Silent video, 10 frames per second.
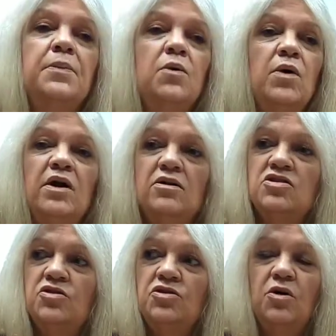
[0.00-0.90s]
But we
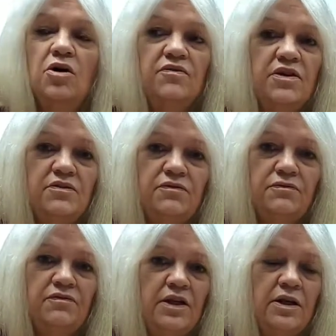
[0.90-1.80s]
also do RV
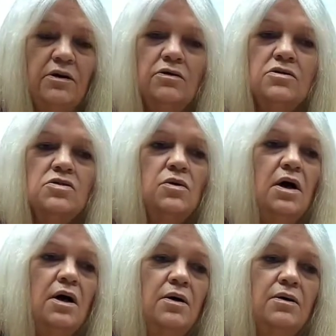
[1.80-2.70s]
videos.
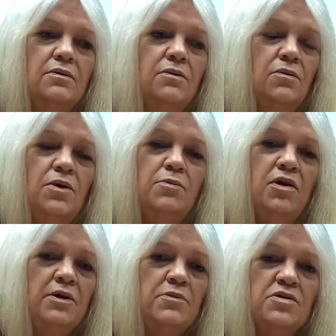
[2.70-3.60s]
We
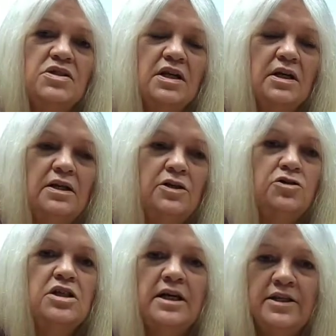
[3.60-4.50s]
play music and
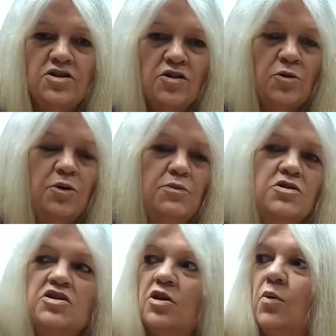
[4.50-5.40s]
entertain, so there'll be
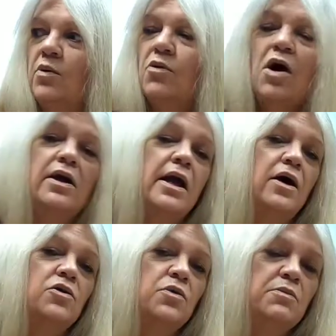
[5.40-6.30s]
music. We rock
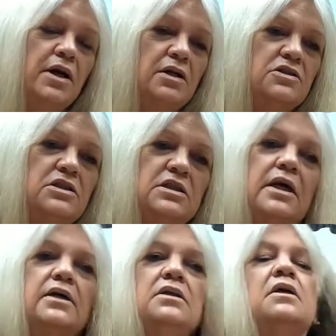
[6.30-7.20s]
hound, we metal
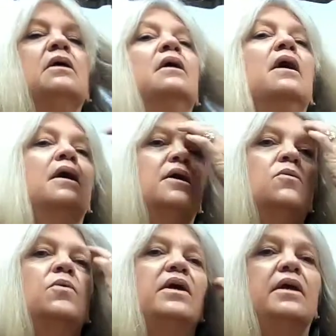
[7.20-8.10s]
detect,
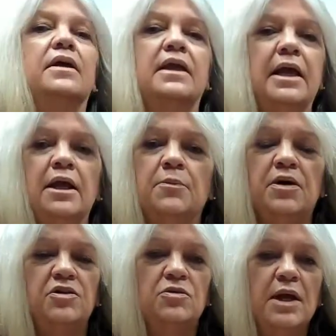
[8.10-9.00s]
we
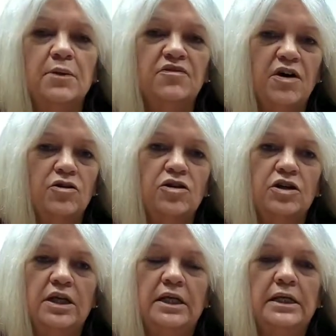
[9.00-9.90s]
camp. I do campfire
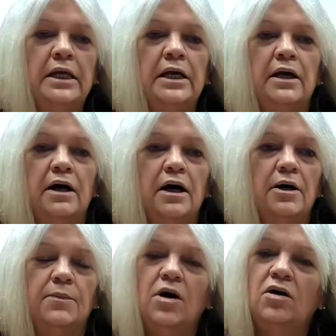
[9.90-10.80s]
cooking,
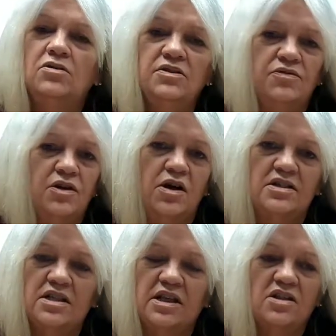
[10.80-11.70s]
all different
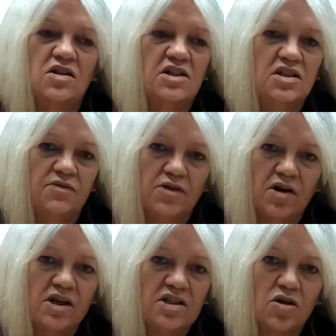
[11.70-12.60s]
kinds of things, lots of
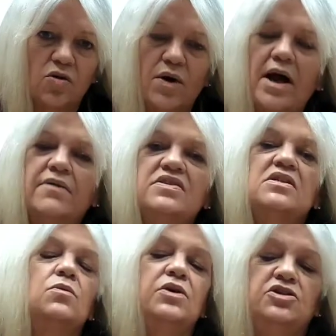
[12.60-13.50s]
different kinds of
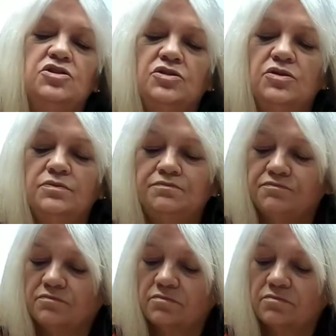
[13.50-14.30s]
crafts that we do.